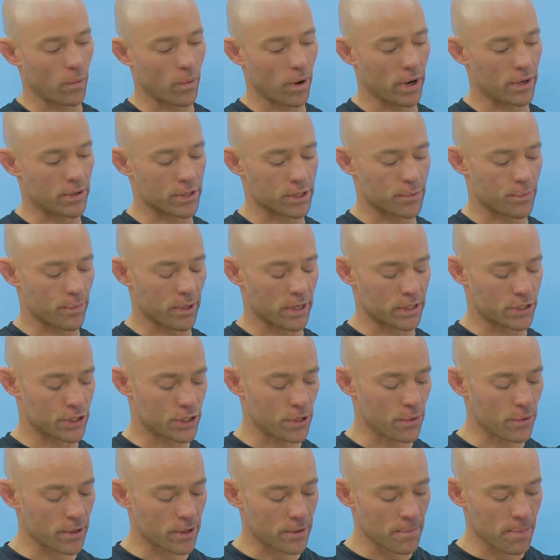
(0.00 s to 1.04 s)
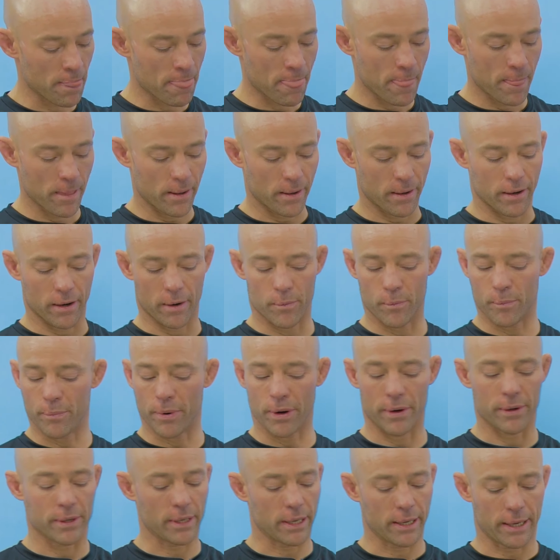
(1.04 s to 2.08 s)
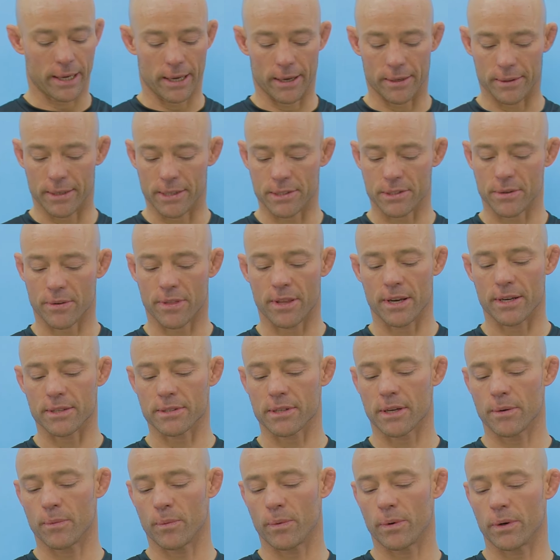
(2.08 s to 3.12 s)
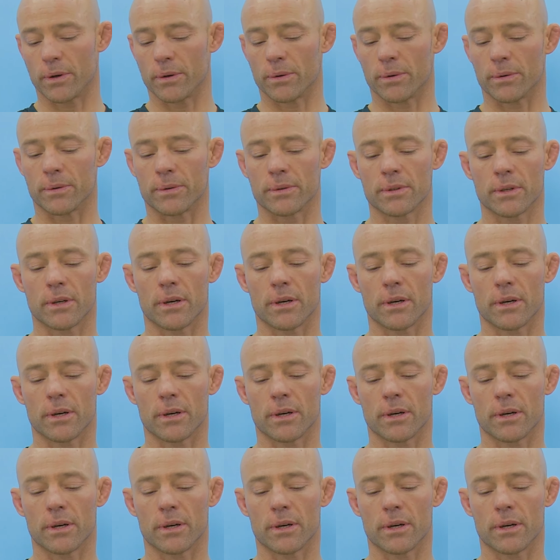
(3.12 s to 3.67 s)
wider spread choke. But again, these are things that we'll